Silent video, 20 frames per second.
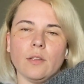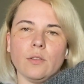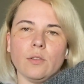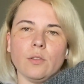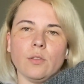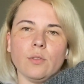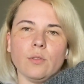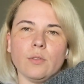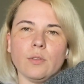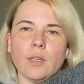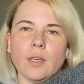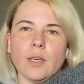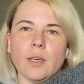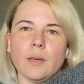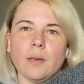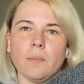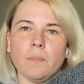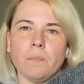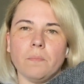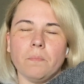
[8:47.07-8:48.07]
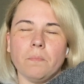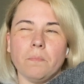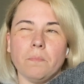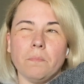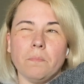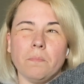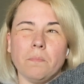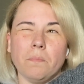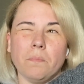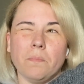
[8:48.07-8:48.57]
to the
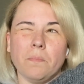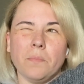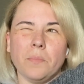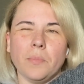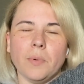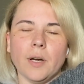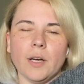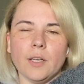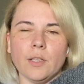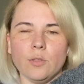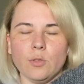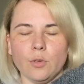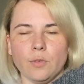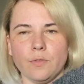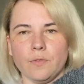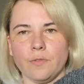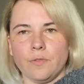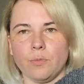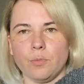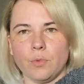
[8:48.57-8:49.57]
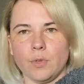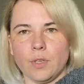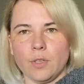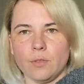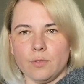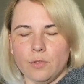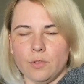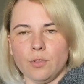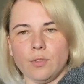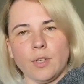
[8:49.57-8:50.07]
part of
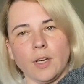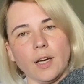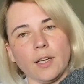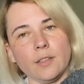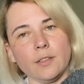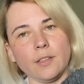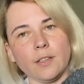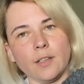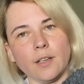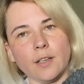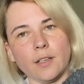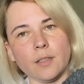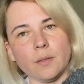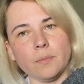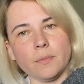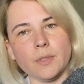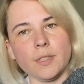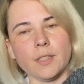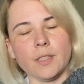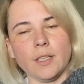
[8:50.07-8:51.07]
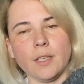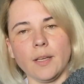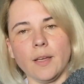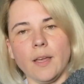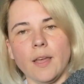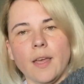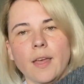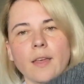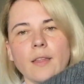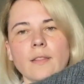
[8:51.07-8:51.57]
to the underarms,
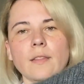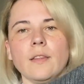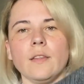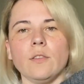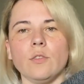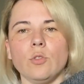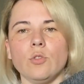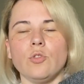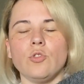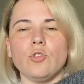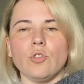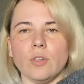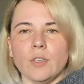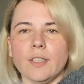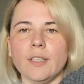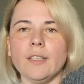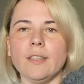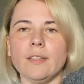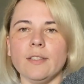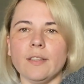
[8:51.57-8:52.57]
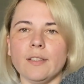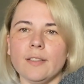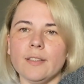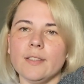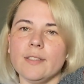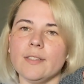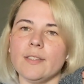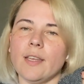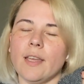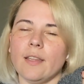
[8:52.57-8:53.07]
then you join in
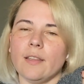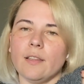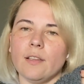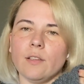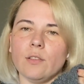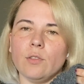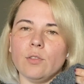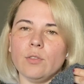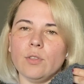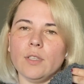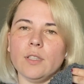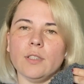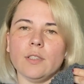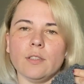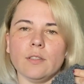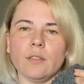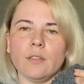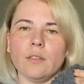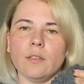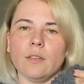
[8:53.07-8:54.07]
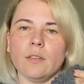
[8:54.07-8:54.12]
this, and then you knit in